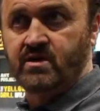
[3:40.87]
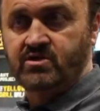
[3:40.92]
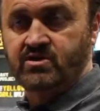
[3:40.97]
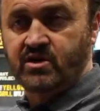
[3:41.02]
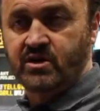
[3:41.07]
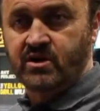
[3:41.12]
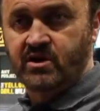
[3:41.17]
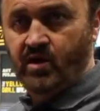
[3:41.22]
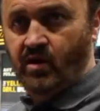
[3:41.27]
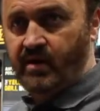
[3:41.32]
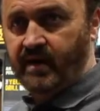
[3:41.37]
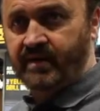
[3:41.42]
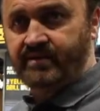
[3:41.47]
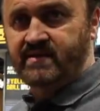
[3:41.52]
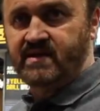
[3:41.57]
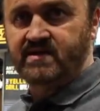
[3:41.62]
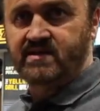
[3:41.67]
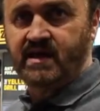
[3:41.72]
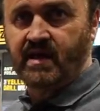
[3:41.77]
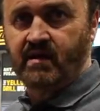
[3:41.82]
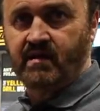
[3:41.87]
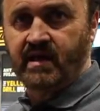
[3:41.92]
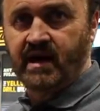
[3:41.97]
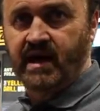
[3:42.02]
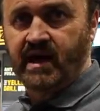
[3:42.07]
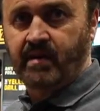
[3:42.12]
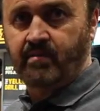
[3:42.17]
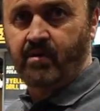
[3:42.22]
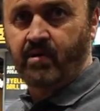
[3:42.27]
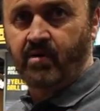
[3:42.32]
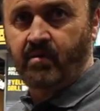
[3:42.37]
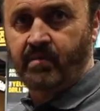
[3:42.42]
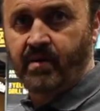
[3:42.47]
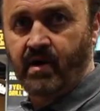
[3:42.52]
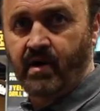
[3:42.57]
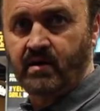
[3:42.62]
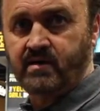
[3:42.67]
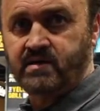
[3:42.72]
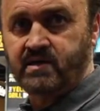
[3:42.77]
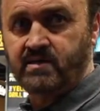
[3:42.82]
So you don't have to tear the hammer
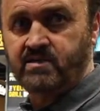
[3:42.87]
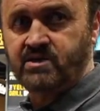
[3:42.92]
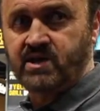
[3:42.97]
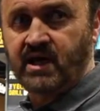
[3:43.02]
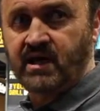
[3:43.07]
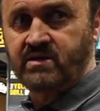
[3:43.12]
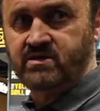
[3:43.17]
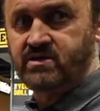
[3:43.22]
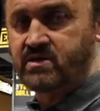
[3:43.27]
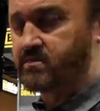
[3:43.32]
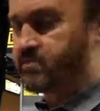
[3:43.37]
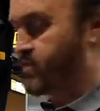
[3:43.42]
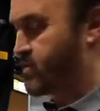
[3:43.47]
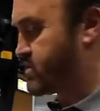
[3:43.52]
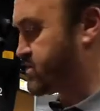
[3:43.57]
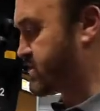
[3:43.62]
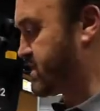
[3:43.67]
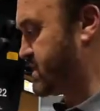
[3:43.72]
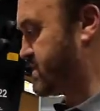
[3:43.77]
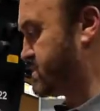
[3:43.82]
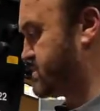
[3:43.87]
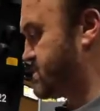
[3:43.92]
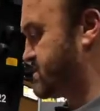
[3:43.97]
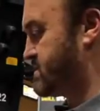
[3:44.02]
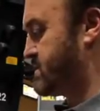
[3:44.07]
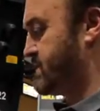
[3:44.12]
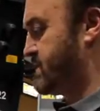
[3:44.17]
apart to change the bushings.